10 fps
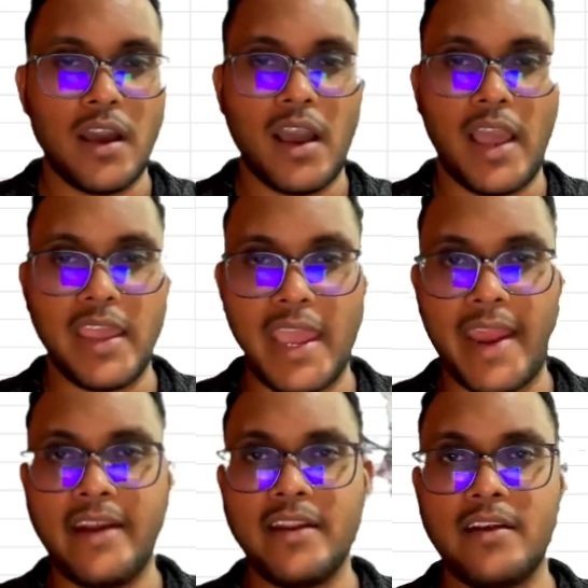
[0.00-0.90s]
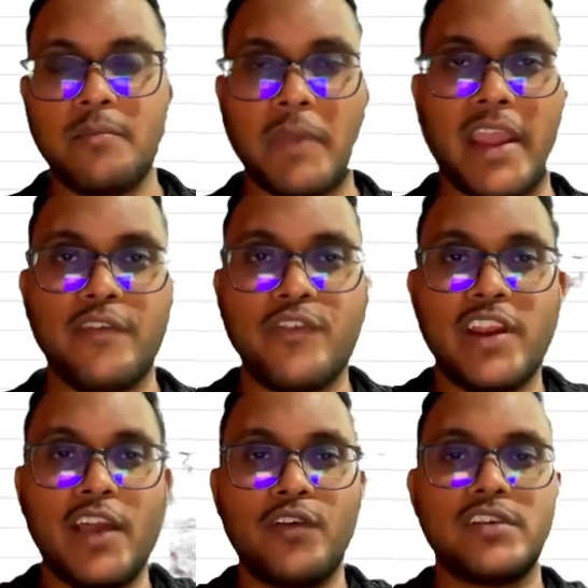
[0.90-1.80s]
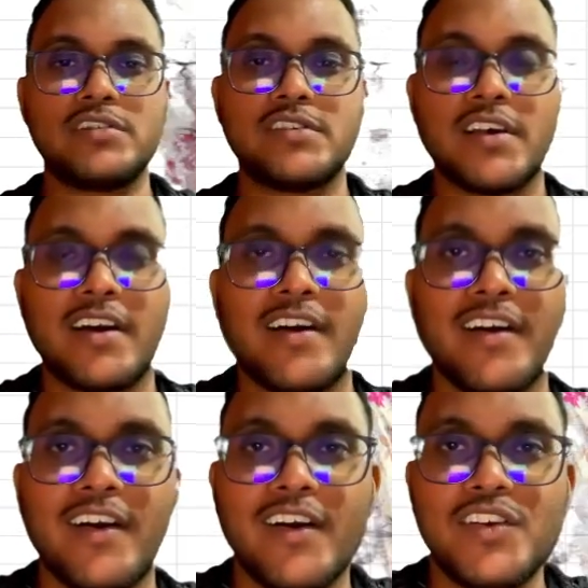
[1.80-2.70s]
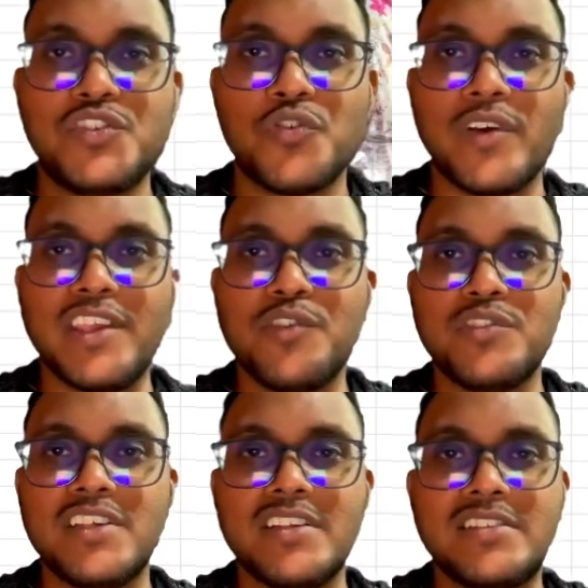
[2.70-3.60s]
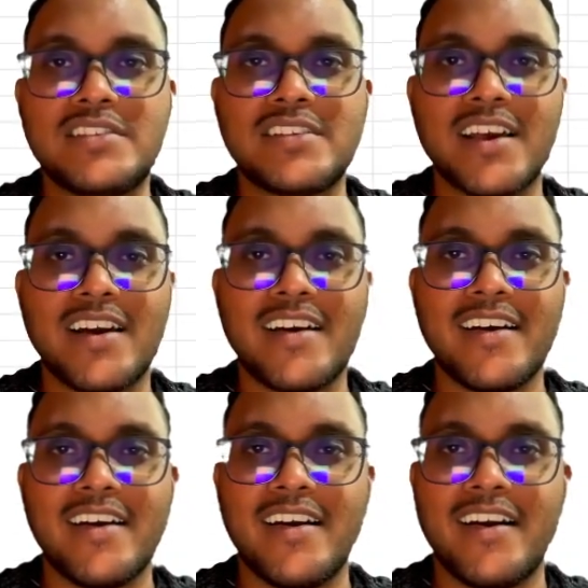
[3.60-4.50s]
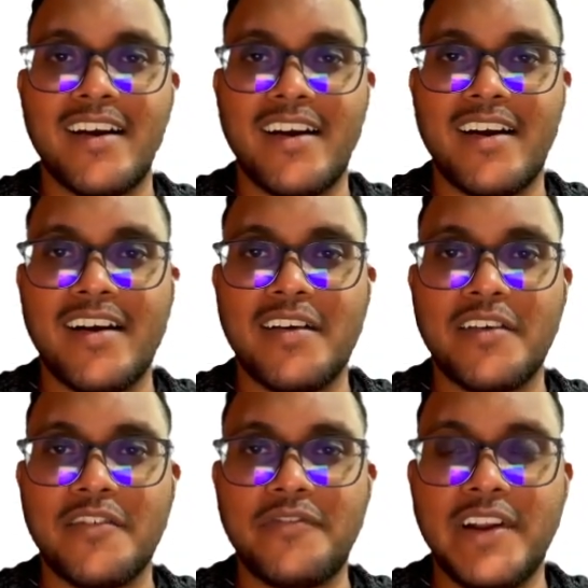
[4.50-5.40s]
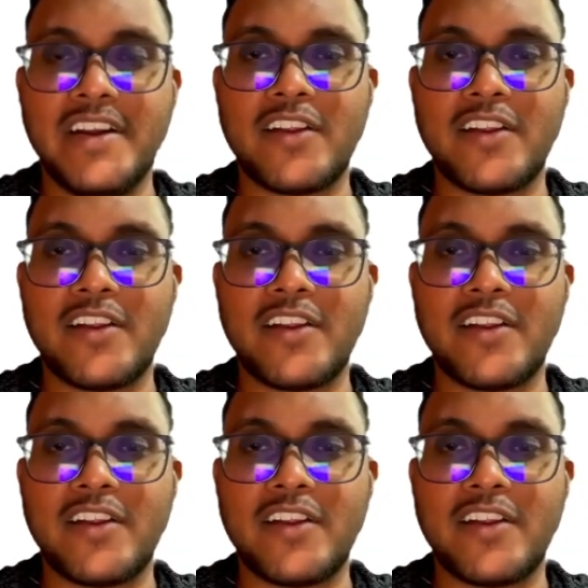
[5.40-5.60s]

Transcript: I had it in mind when I was showing you this filter